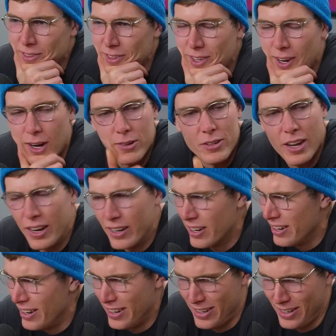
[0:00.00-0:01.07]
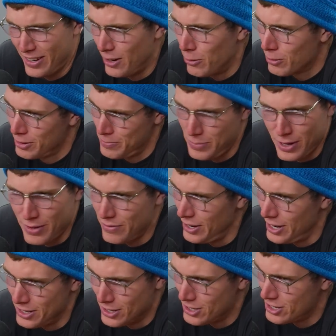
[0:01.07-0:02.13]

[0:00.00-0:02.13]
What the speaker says: Oh, no. We're big fans of